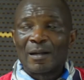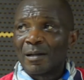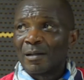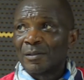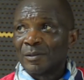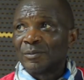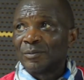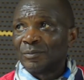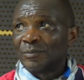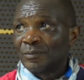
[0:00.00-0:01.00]

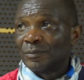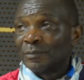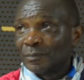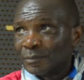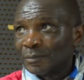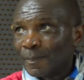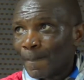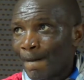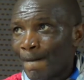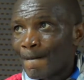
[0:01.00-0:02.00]

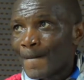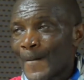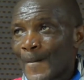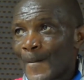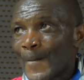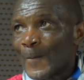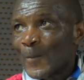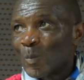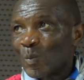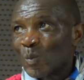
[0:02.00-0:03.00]

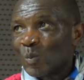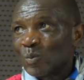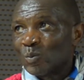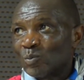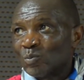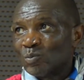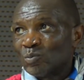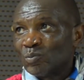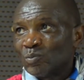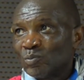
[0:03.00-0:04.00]

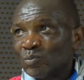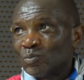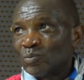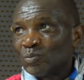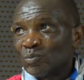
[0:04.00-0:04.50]
(silence)